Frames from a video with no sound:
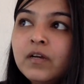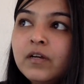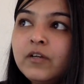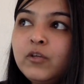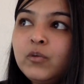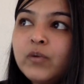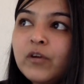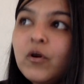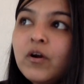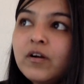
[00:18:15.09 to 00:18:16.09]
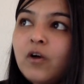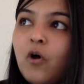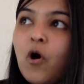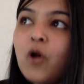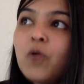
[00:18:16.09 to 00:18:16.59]
you cannot
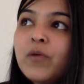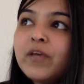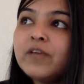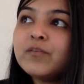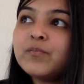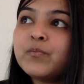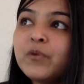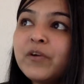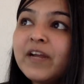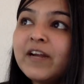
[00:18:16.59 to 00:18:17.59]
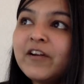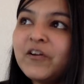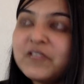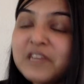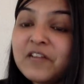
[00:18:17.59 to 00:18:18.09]
always protect
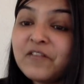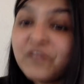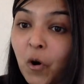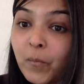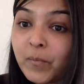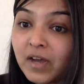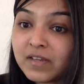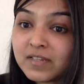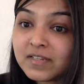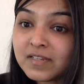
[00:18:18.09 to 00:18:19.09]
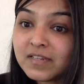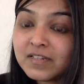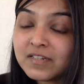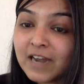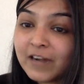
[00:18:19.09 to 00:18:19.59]
yourself from
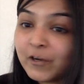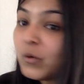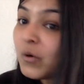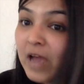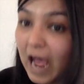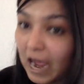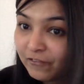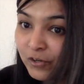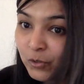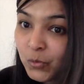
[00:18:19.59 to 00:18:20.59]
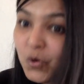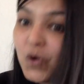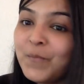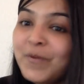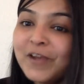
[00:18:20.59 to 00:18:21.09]
narcissists, and you don't have
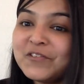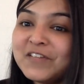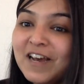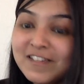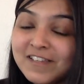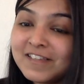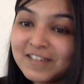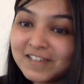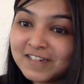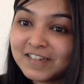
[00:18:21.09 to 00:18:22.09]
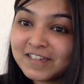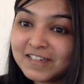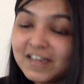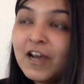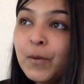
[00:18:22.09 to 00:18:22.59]
to because narcissistic
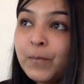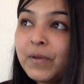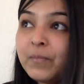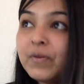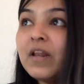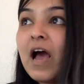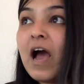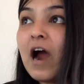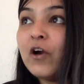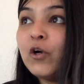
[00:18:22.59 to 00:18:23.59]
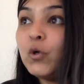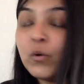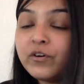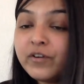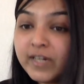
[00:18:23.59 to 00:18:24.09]
people
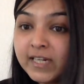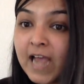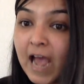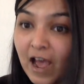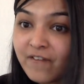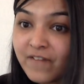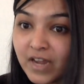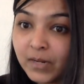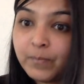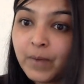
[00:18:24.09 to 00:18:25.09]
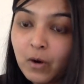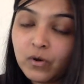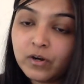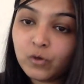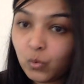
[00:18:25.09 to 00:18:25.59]
don't really have any
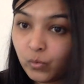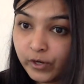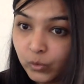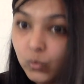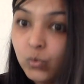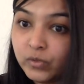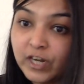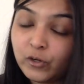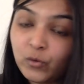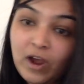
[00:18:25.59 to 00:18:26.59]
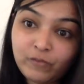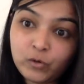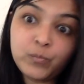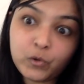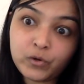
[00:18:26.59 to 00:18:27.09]
power over you that you have to
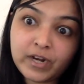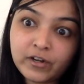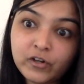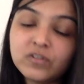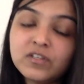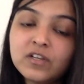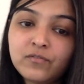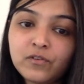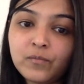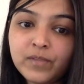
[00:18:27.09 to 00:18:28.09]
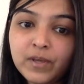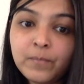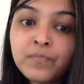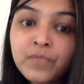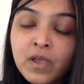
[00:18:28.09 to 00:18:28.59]
protect yourself from
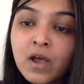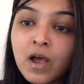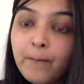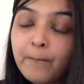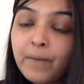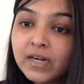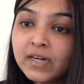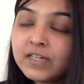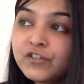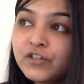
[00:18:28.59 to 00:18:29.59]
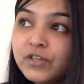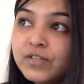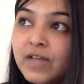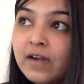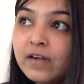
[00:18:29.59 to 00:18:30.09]
them. But it's just
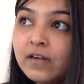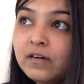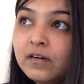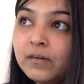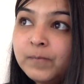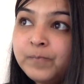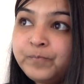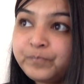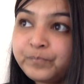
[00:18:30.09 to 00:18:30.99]
that, a